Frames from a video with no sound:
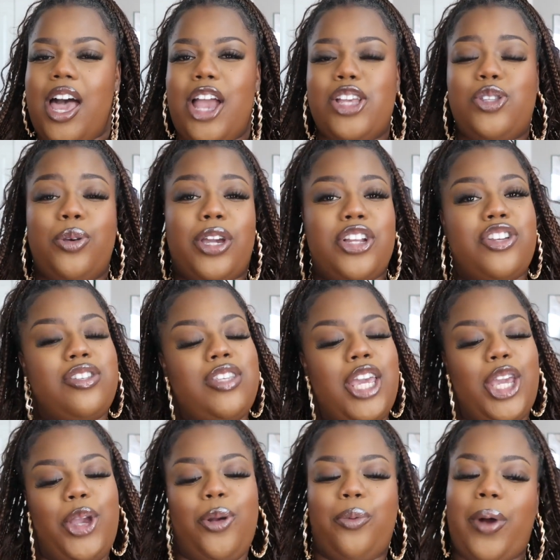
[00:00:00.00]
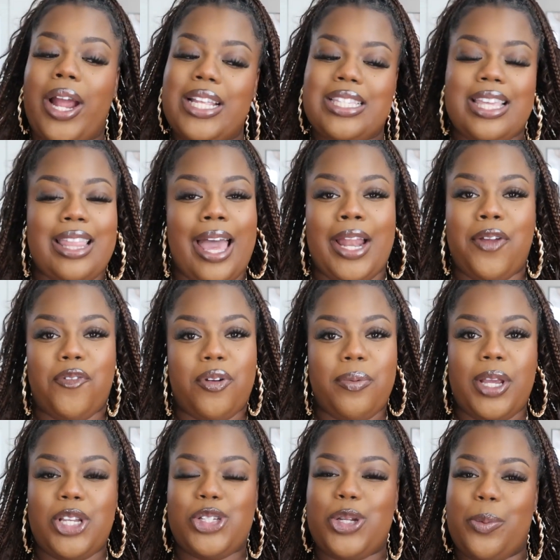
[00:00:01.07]
so it can just take you right to that
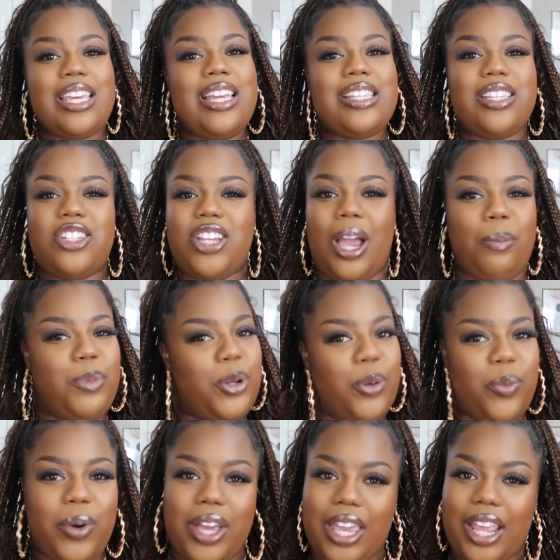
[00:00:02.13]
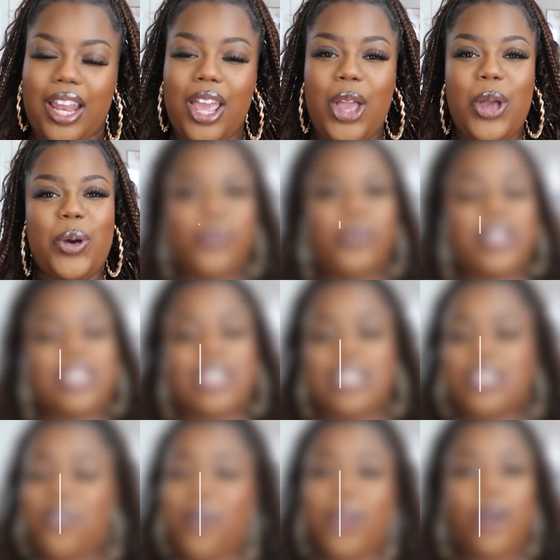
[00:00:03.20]
information. Let's get into chapter 1, which
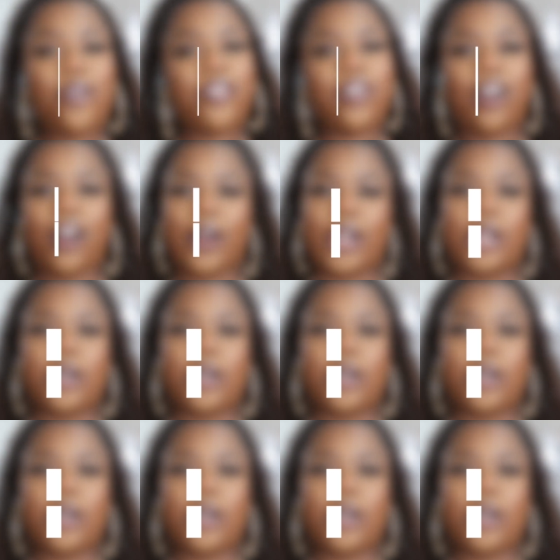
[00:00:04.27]
is going over our